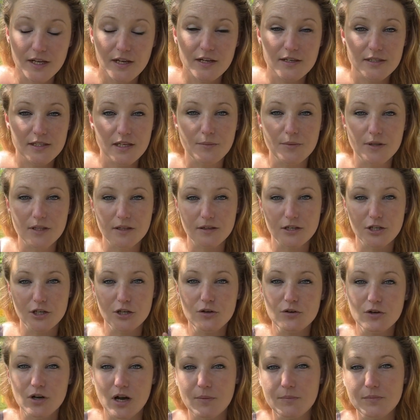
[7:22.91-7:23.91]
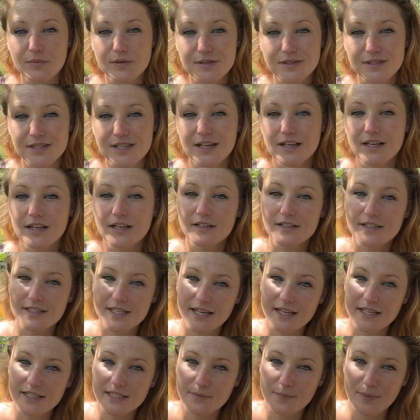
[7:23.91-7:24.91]
Some of the cucumbers
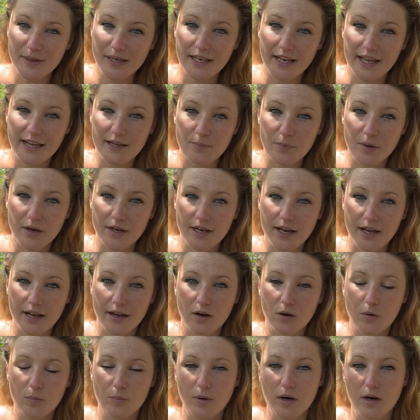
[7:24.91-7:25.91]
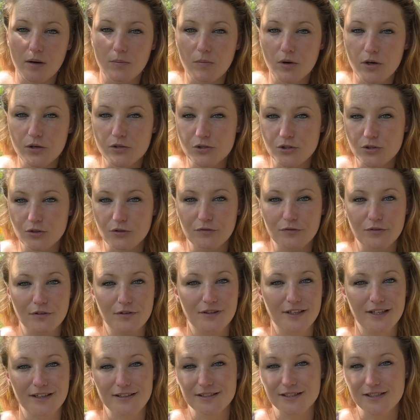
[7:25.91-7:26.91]
say it's a bit late by now, but most of the
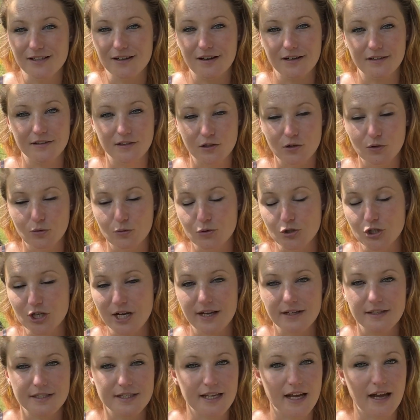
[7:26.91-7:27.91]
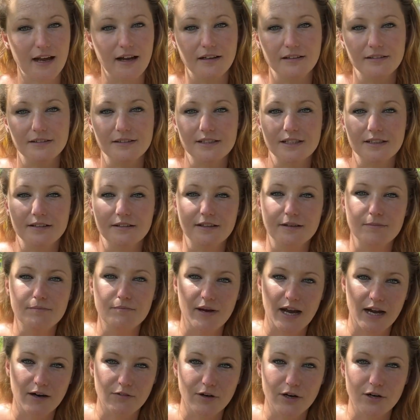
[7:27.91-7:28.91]
things like the courgettes and the
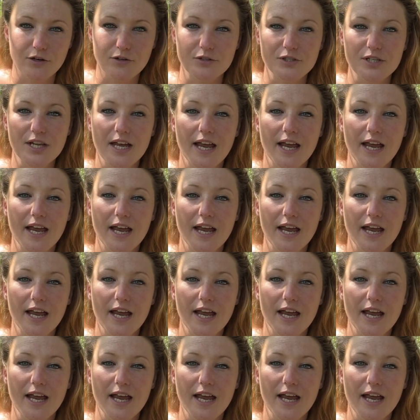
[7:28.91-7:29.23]
marrows